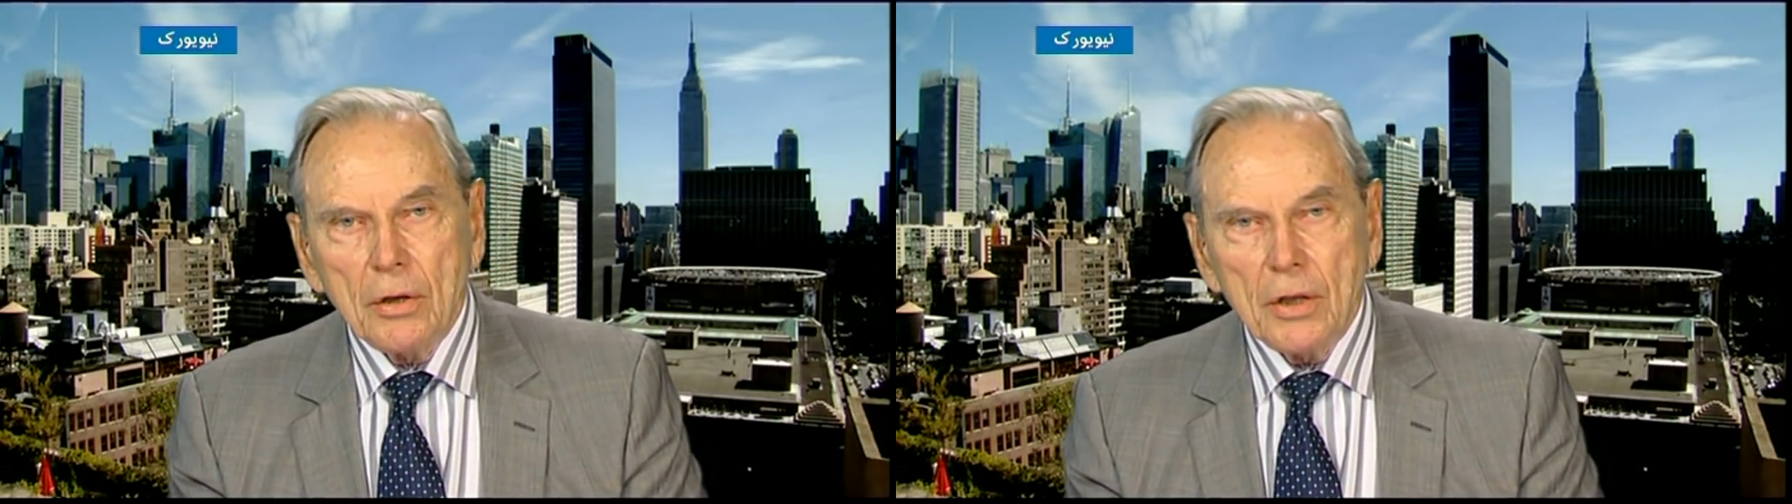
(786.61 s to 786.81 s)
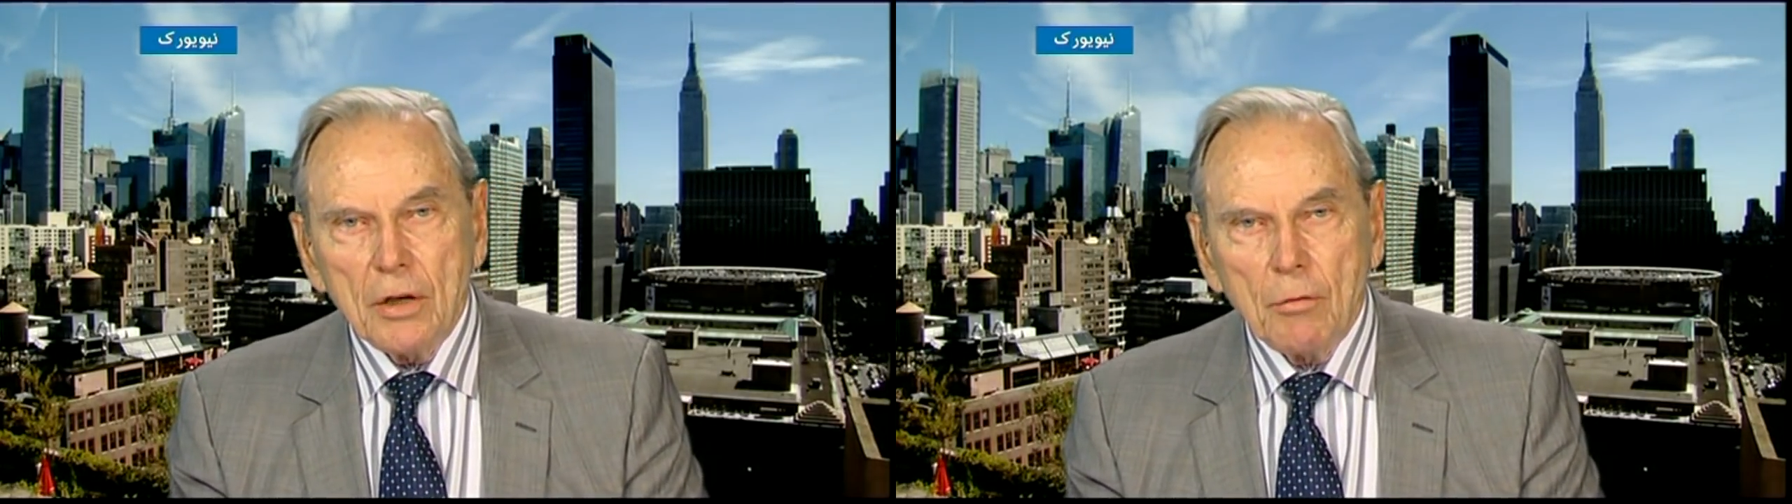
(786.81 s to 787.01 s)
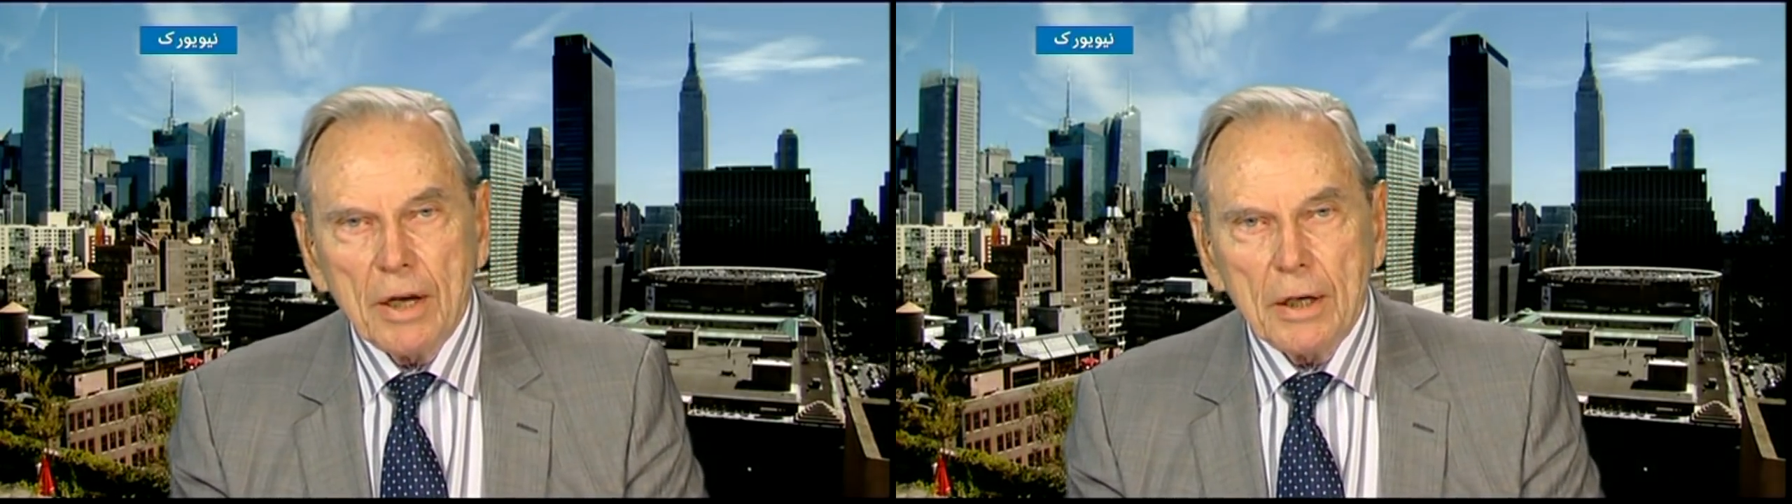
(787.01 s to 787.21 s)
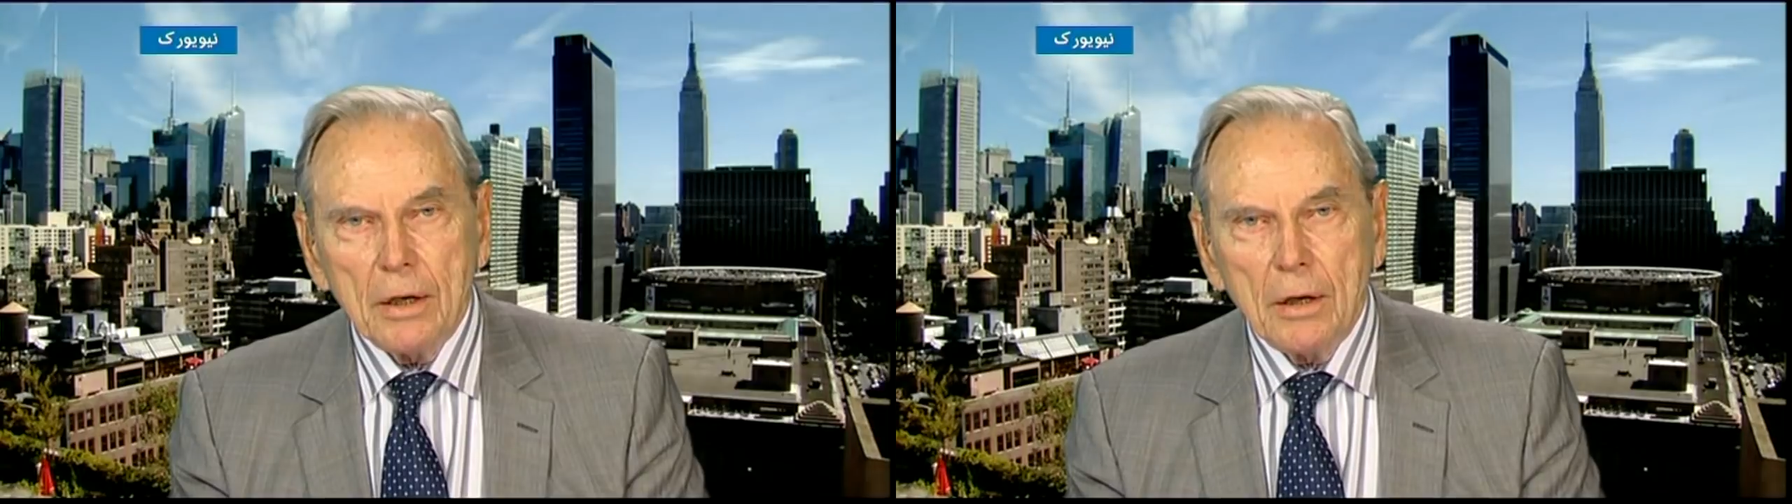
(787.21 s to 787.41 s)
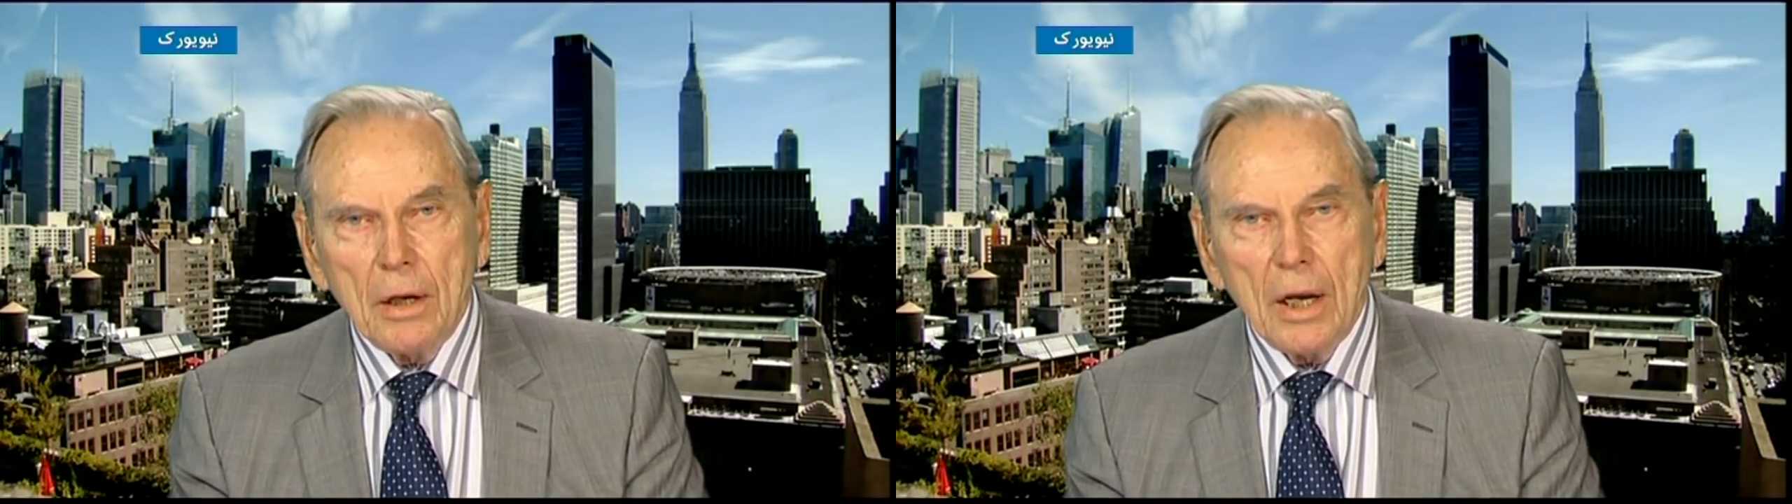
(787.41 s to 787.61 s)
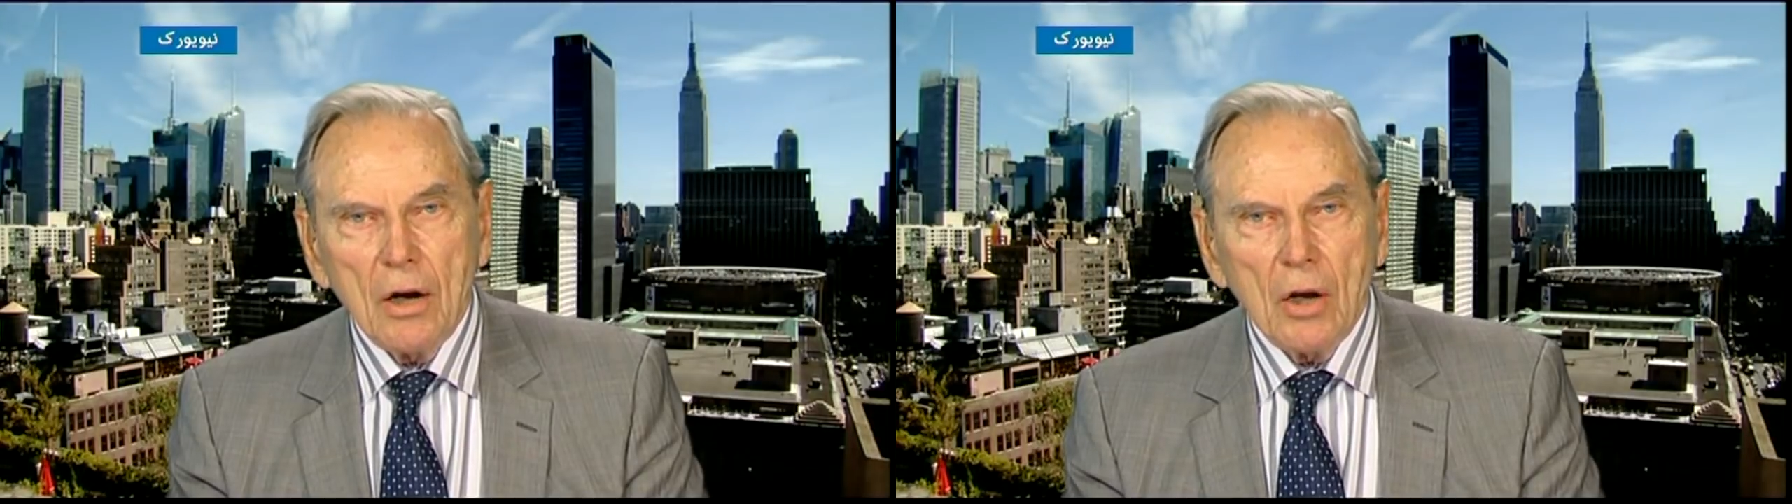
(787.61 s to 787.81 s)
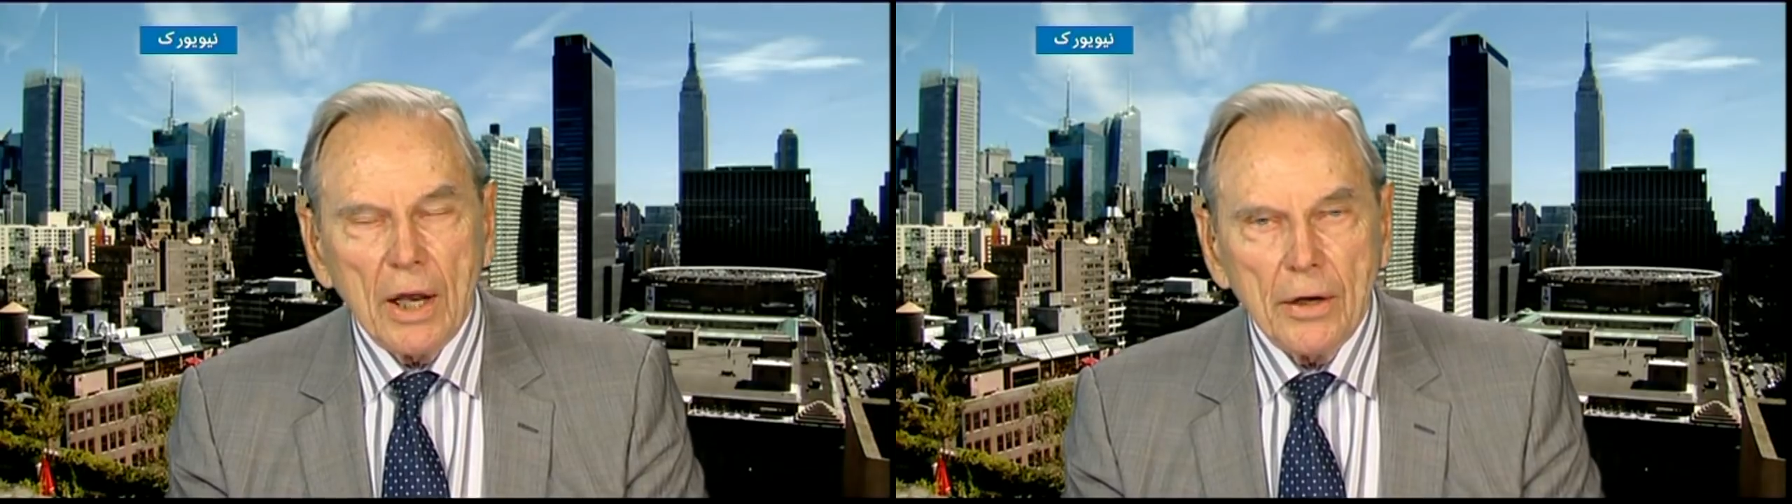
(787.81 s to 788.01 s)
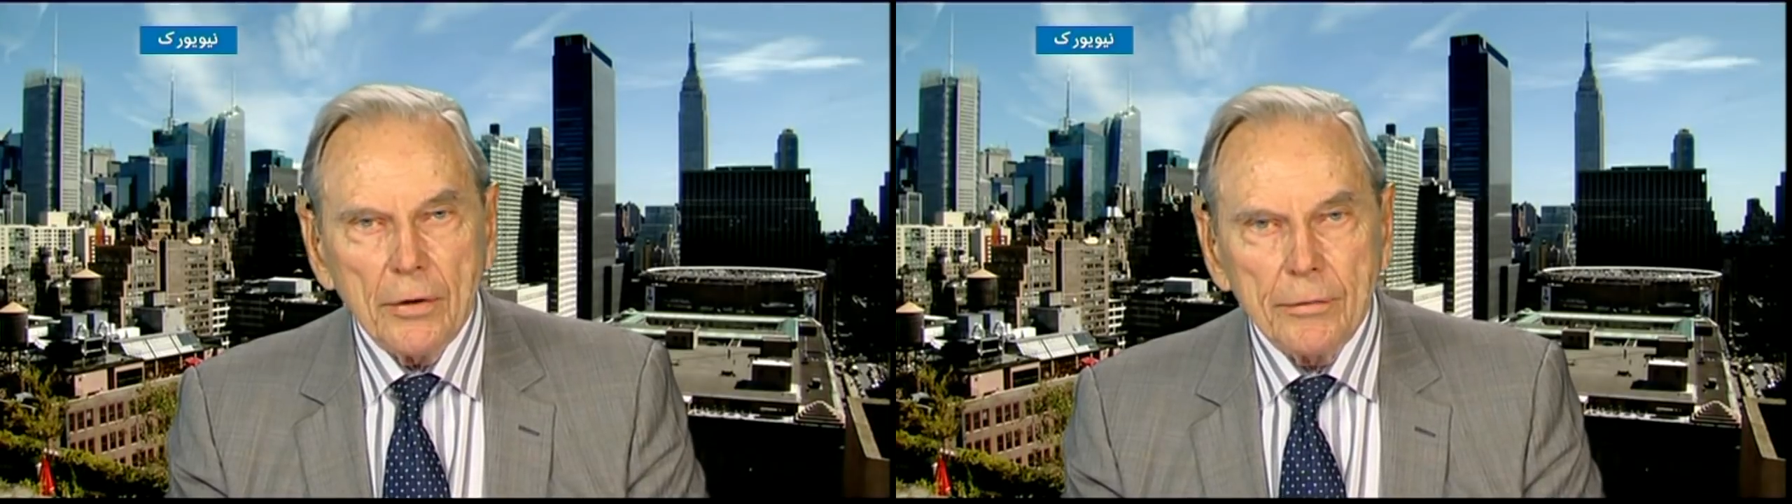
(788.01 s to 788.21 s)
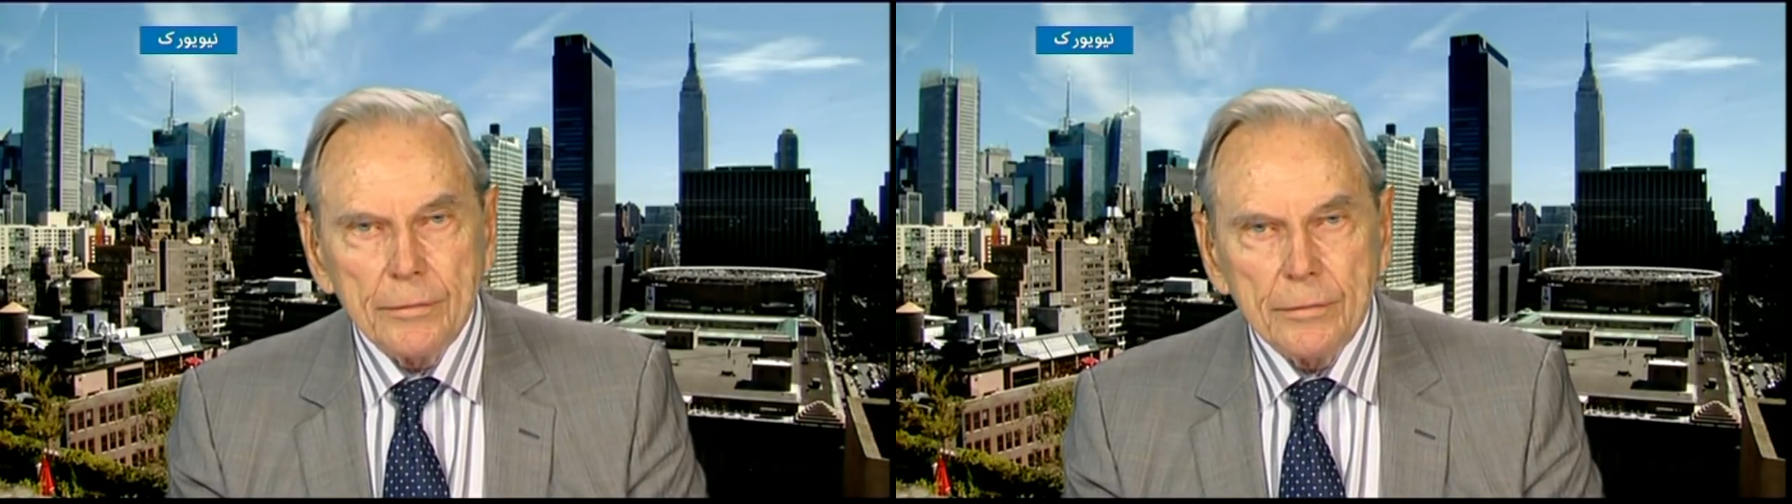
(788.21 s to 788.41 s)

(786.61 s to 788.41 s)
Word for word: the Iranian airliner.